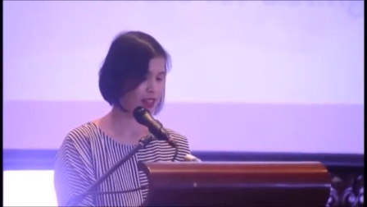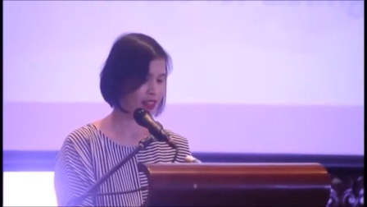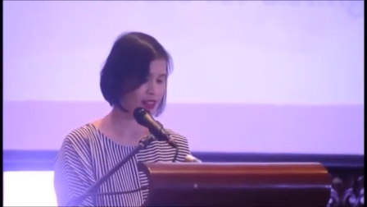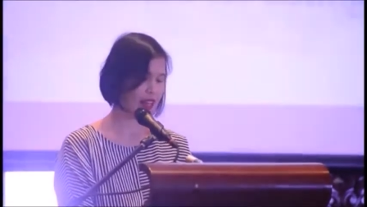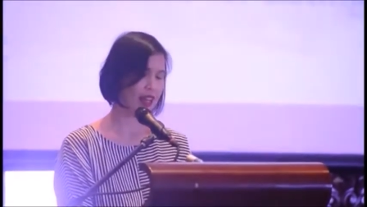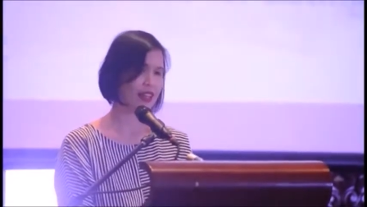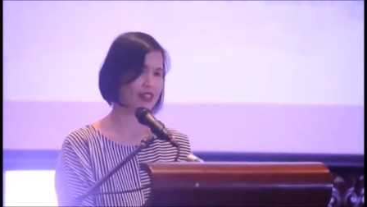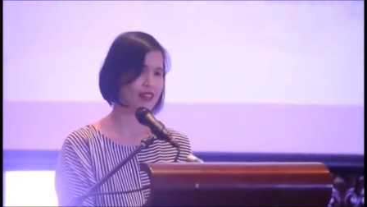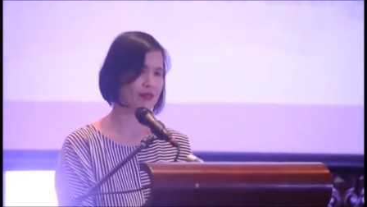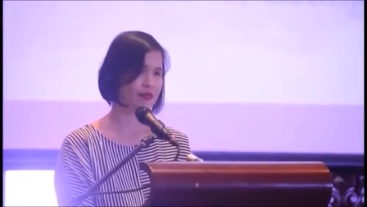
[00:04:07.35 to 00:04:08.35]
The
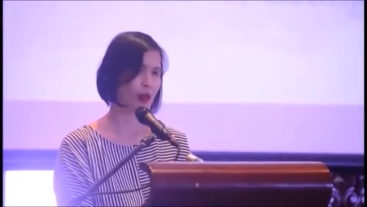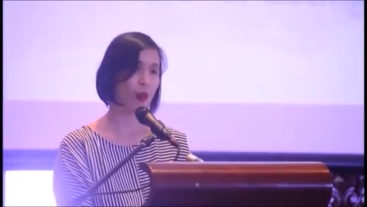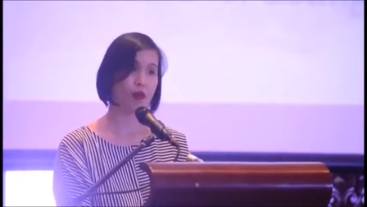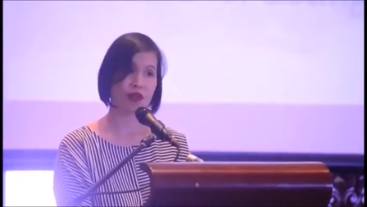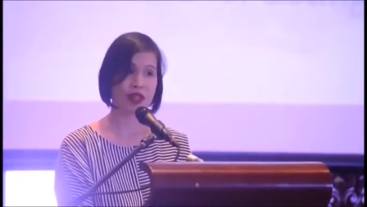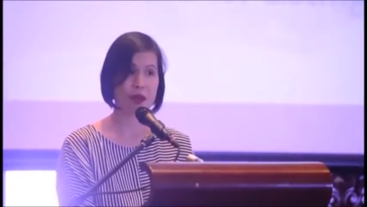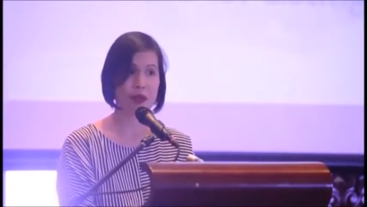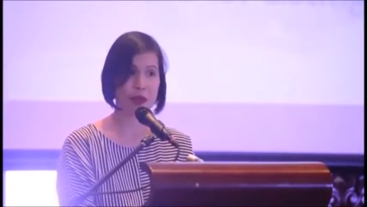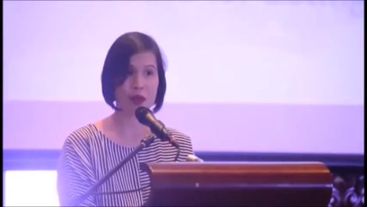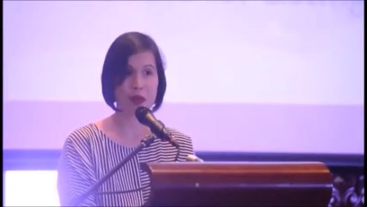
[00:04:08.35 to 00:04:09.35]
second, hopefully
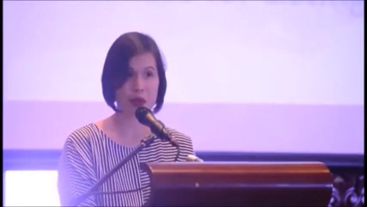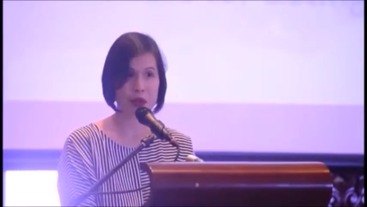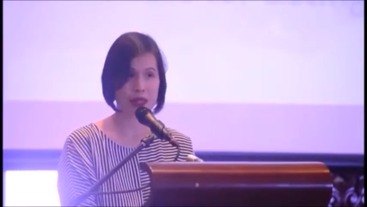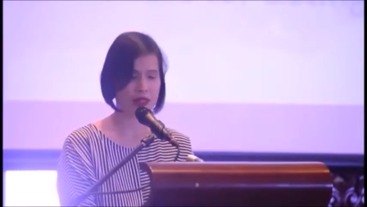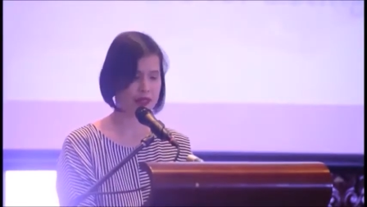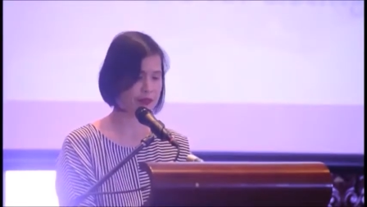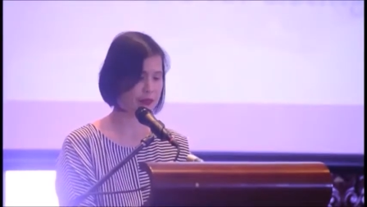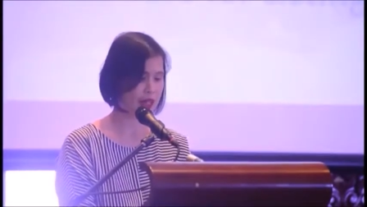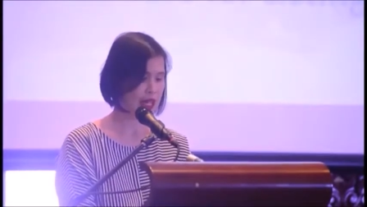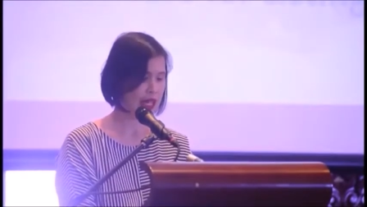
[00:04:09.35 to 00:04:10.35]
we will grow it.
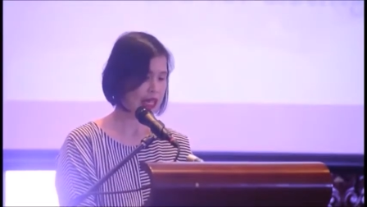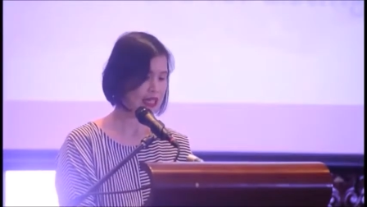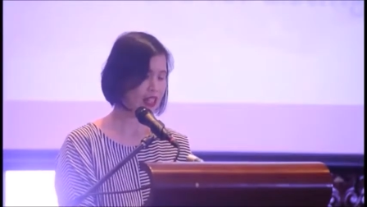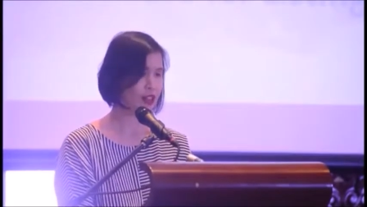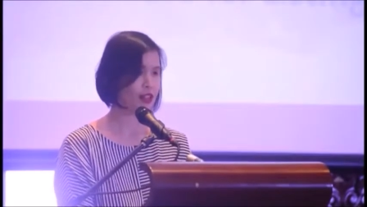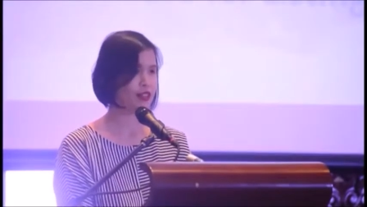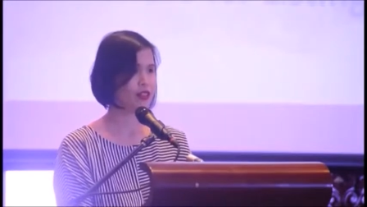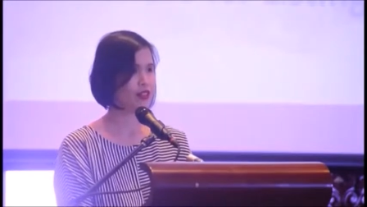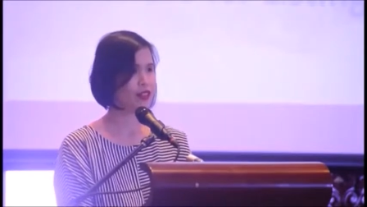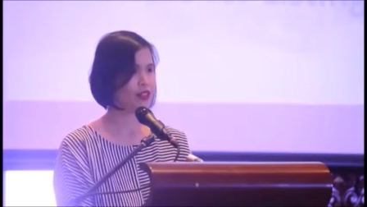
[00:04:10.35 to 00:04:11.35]
And the third
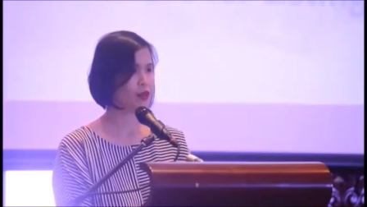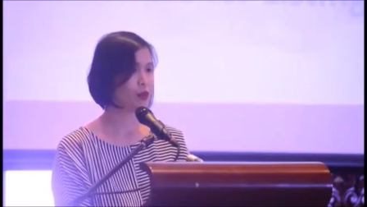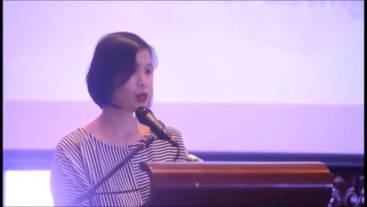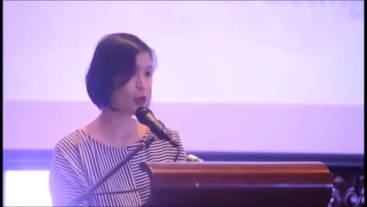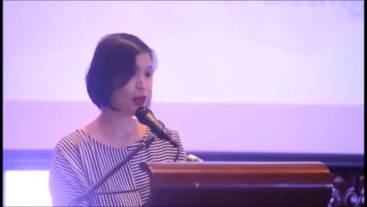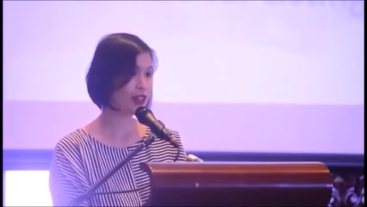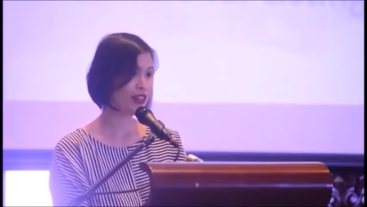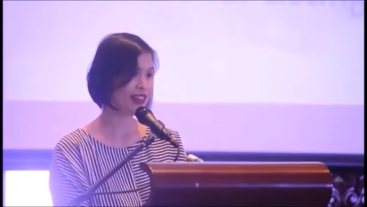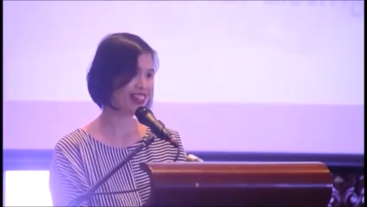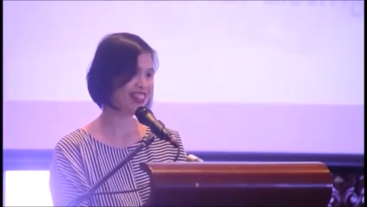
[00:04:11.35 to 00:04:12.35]
will squander
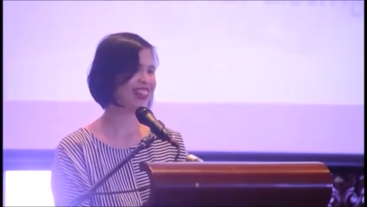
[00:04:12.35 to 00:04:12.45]
it.